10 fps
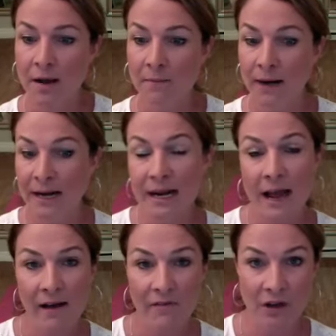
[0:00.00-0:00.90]
but I
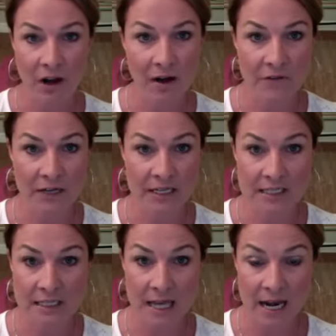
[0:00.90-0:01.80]
didn't have the
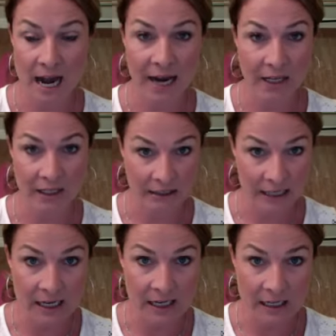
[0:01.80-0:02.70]
confidence that I could
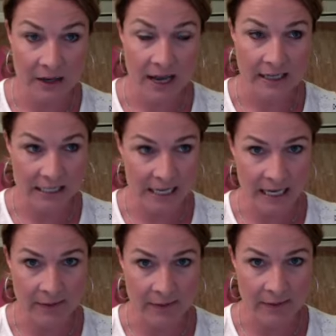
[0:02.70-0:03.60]
lead a
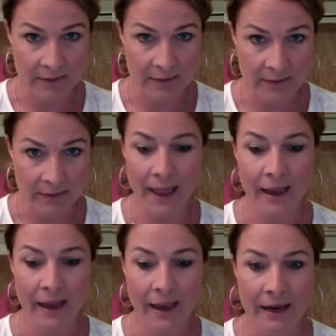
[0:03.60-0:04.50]
team. I mean, no
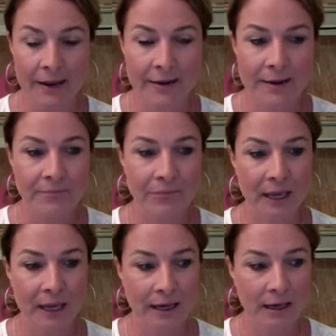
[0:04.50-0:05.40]
way.
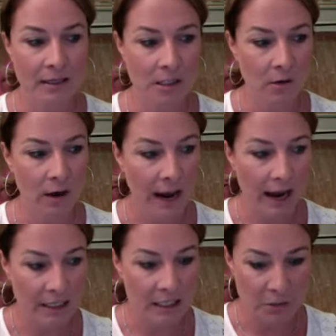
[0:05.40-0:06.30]
And so I
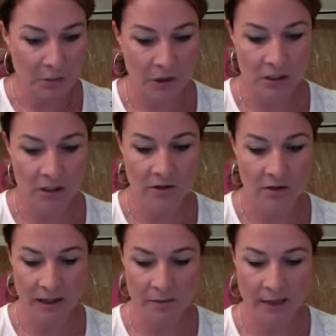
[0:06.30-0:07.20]
had to do personal
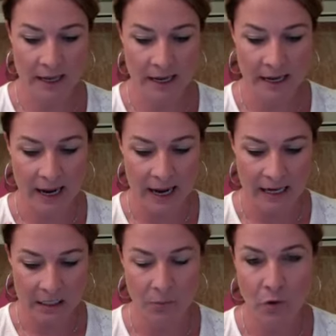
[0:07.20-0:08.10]
development, and then I
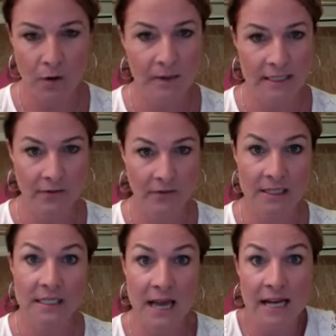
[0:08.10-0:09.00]
had to pour myself
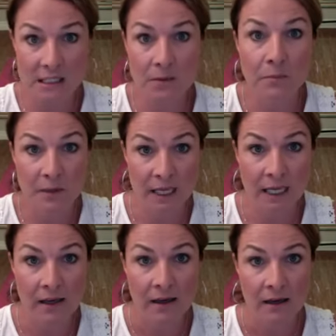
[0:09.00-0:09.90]
into that to
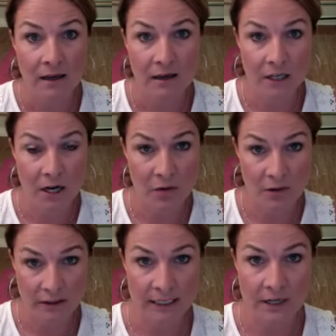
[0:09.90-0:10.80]
be, you know,
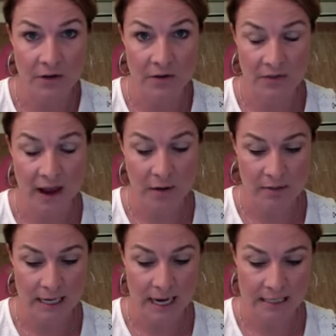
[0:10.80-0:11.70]
the leader that I
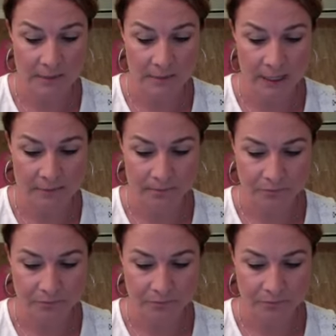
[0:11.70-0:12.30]
was asked to be.